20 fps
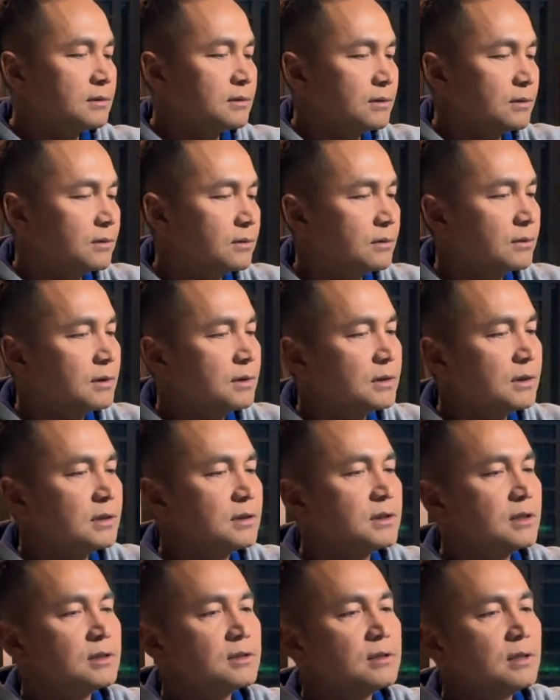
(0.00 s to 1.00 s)
So
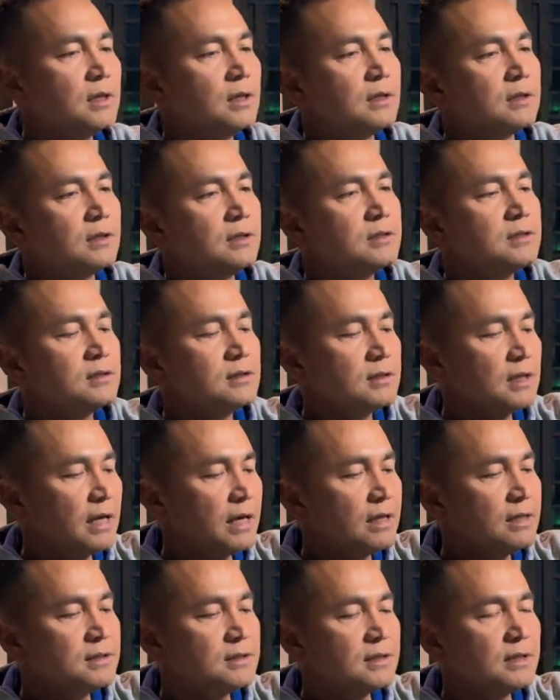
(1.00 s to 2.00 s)
this is the
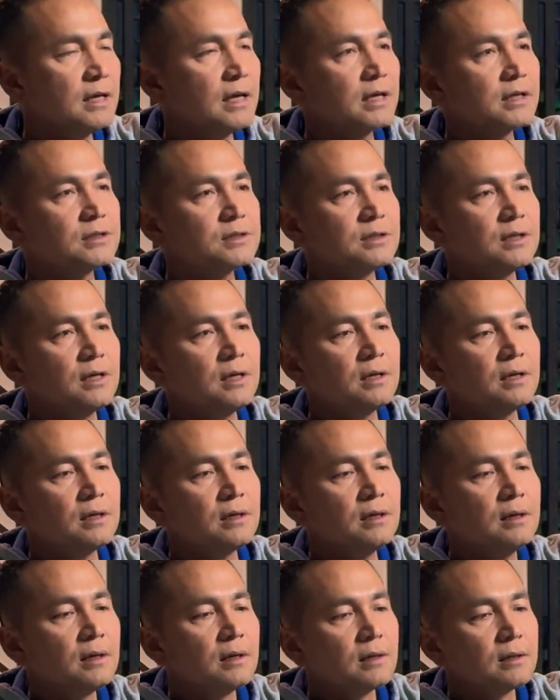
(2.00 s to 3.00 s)

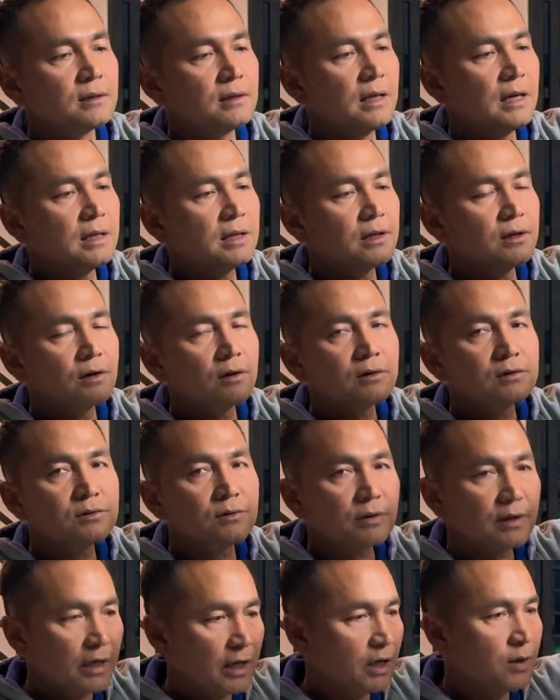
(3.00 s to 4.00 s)
NZXT that it
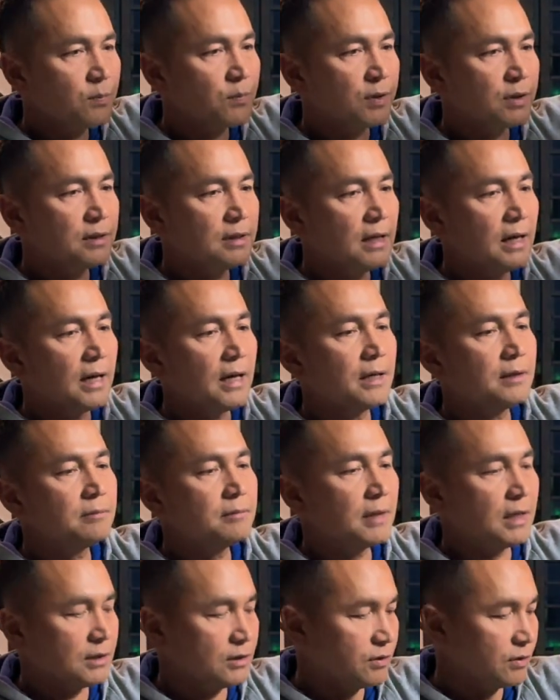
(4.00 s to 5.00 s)
also came with that
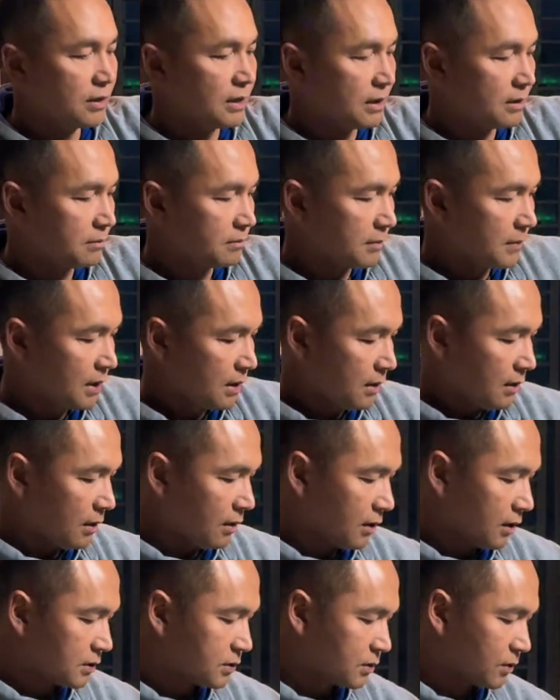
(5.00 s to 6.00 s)
you can
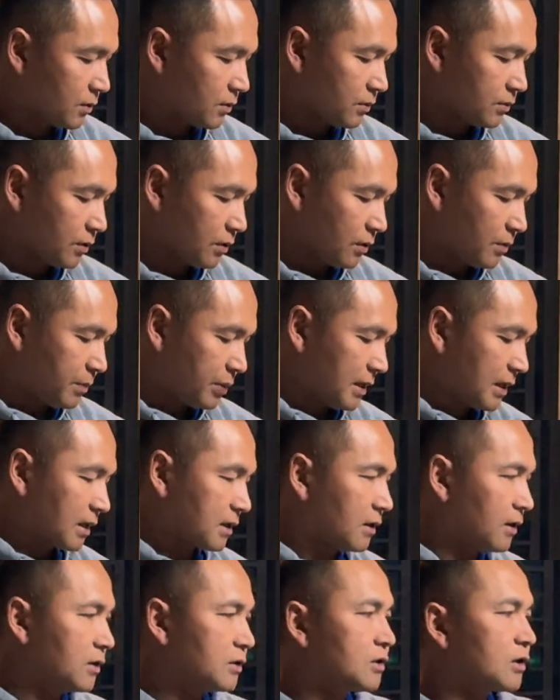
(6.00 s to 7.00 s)
also
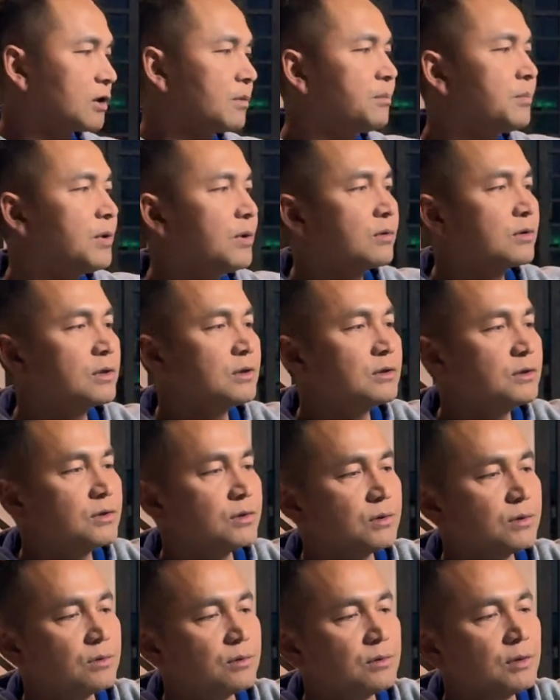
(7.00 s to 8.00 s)
plug all your component
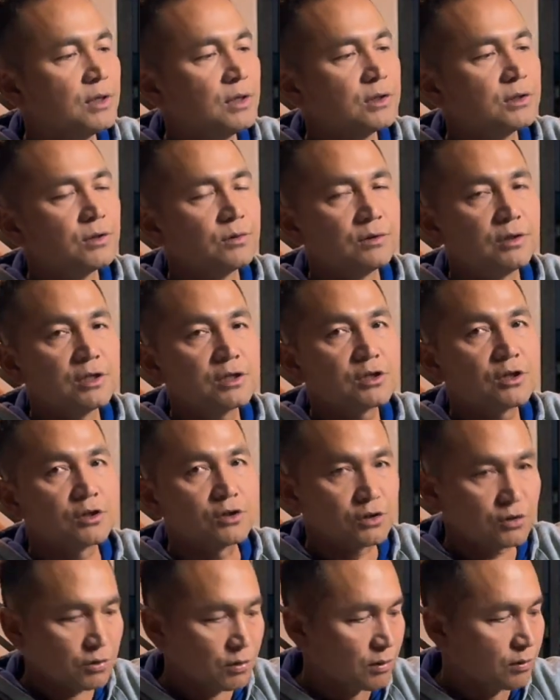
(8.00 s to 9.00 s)
to this
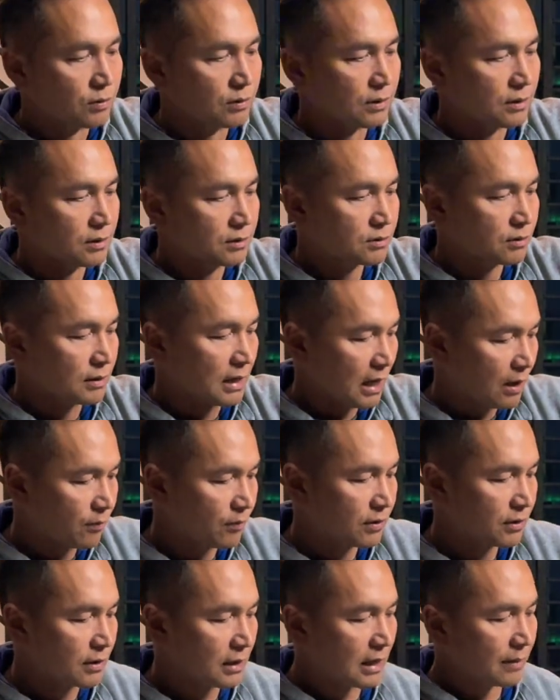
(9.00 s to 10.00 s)
controller, so that
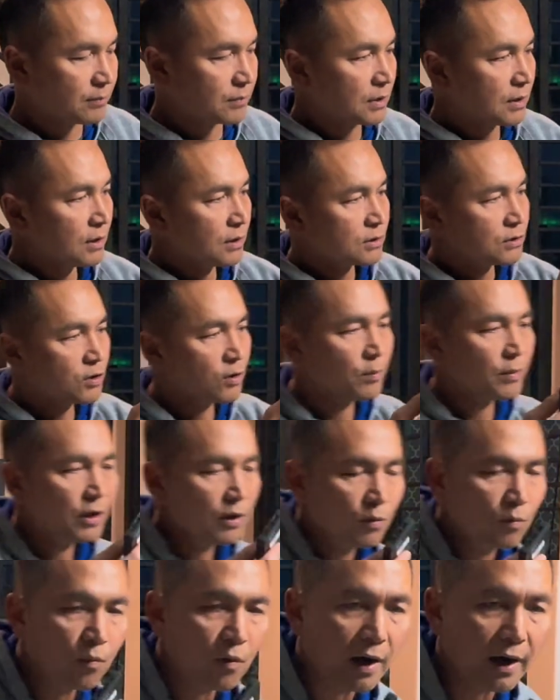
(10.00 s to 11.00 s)
way you don't have too
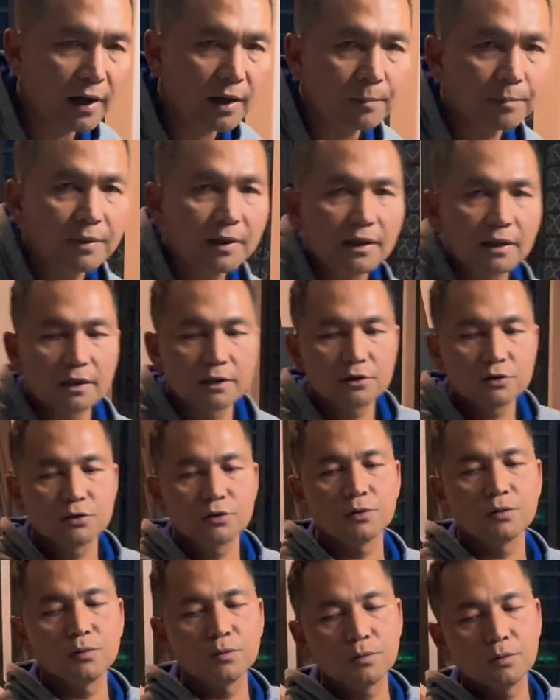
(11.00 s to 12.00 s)
many wires plugged
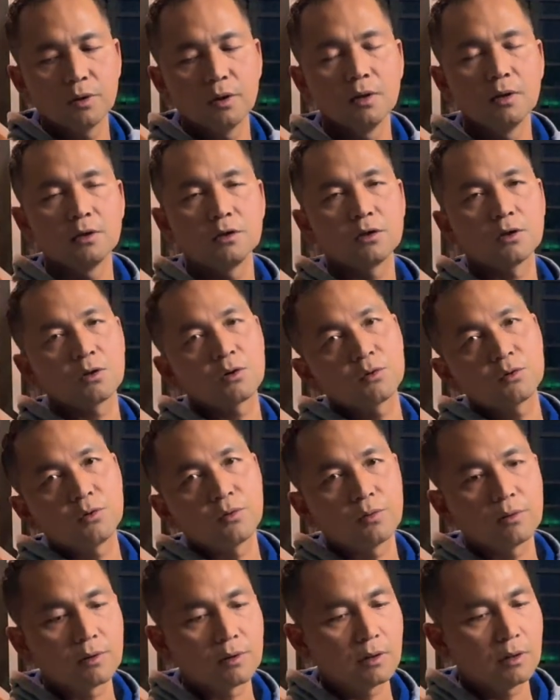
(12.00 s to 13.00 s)
into
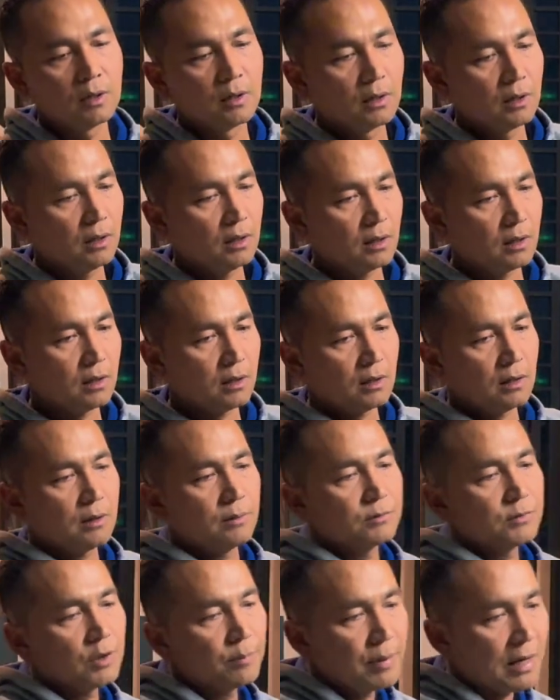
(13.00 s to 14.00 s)
your
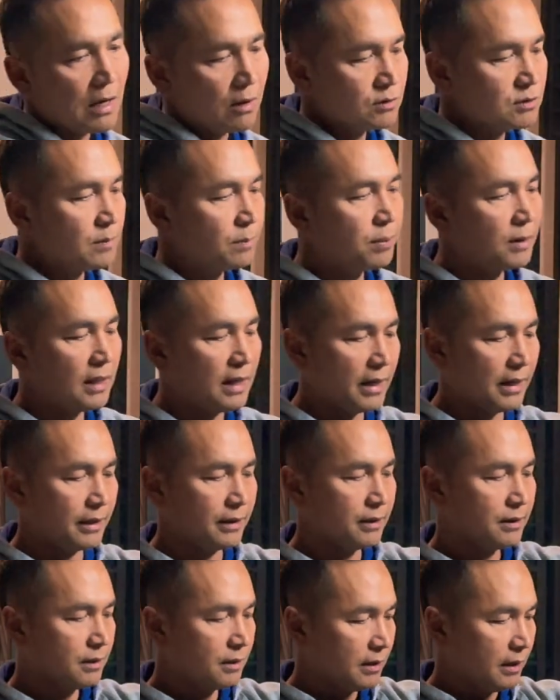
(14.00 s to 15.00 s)
power
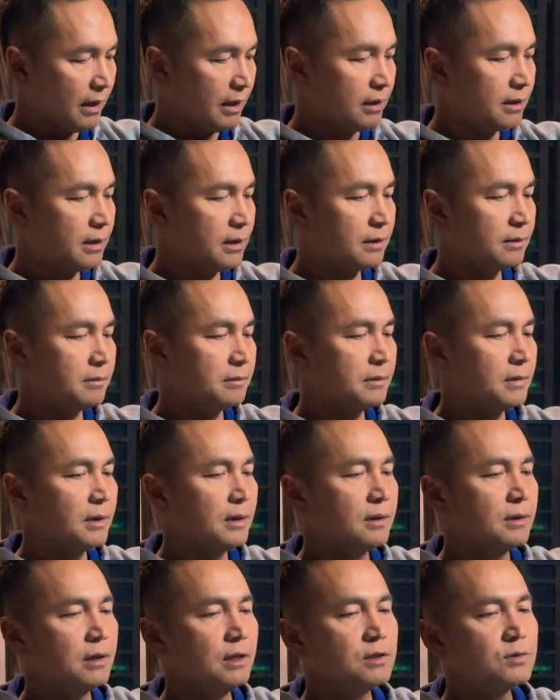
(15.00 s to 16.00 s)
supply. And then
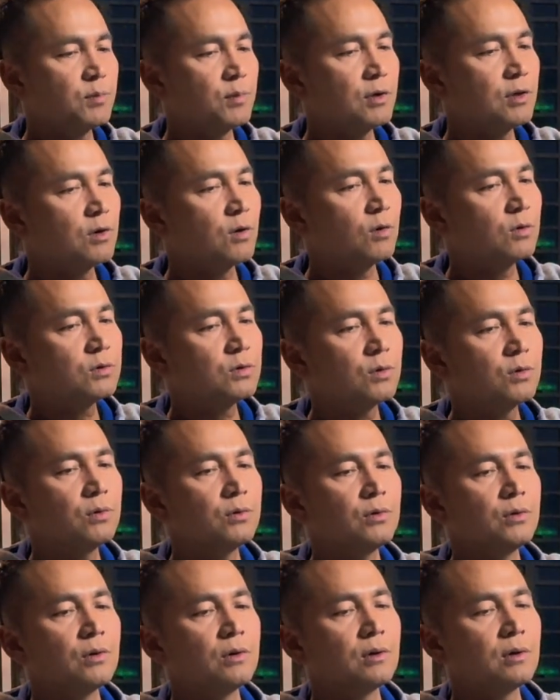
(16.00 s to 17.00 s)
this will go through
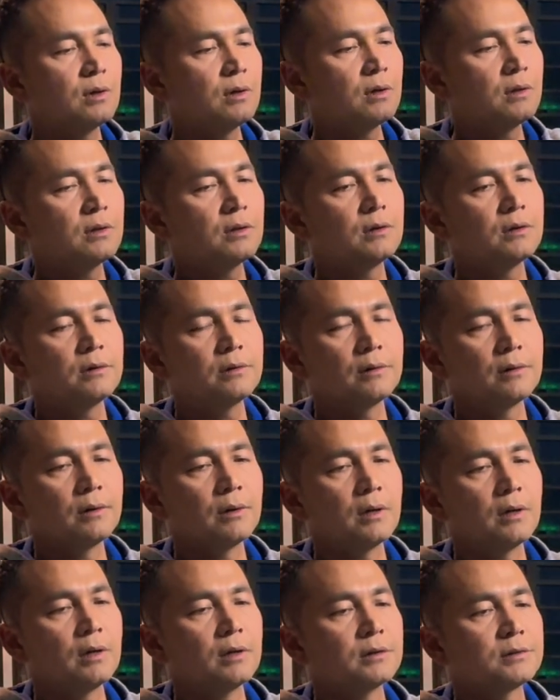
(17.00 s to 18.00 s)
your
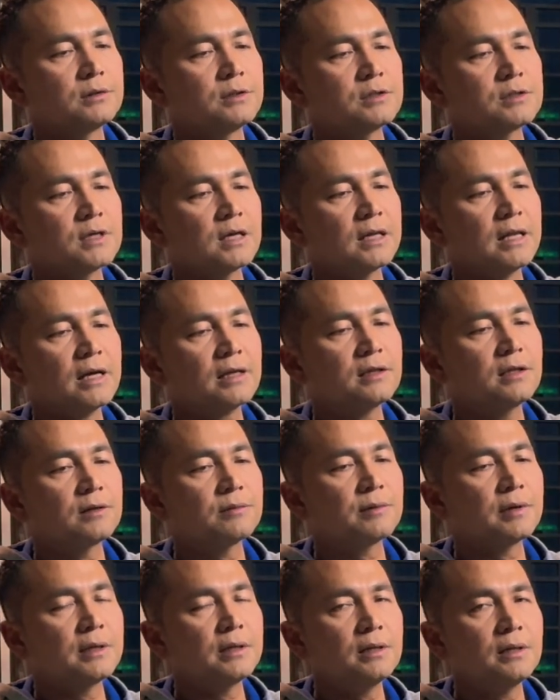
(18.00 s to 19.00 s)
this connector
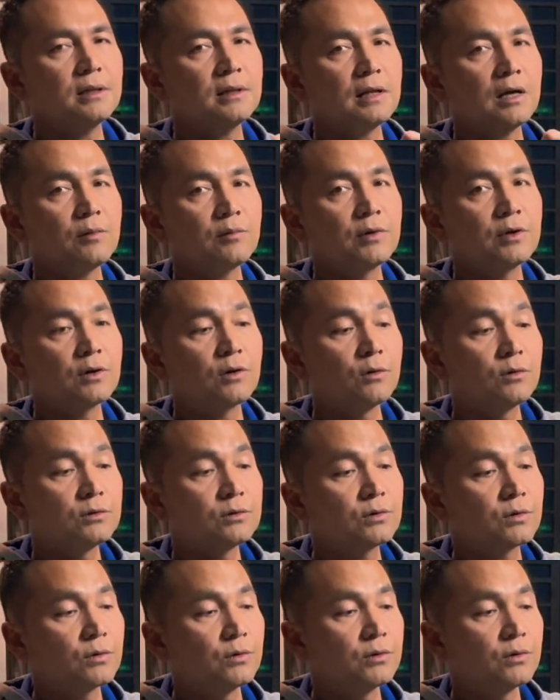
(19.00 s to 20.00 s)
right here that will go
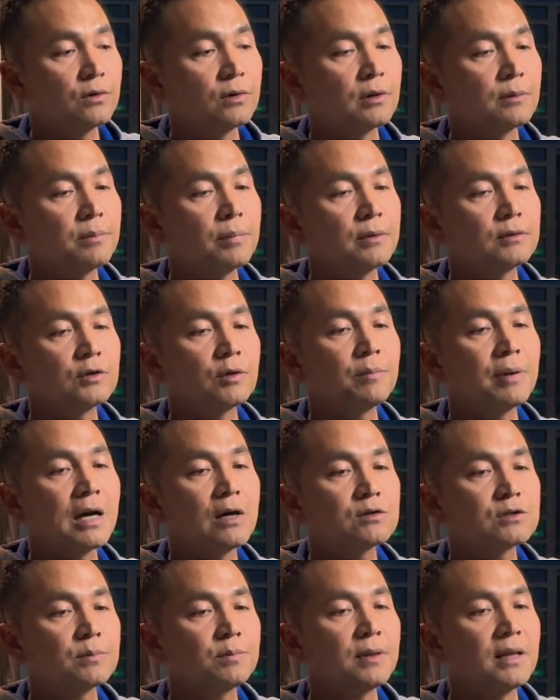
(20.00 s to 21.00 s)
through your
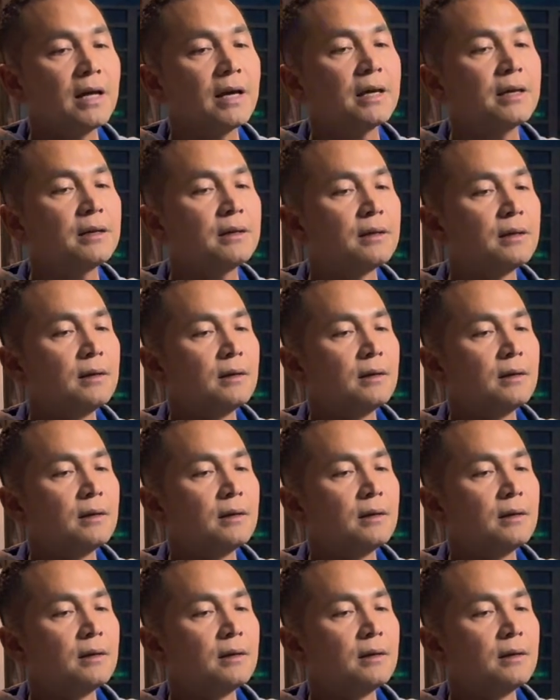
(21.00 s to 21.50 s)
power supply.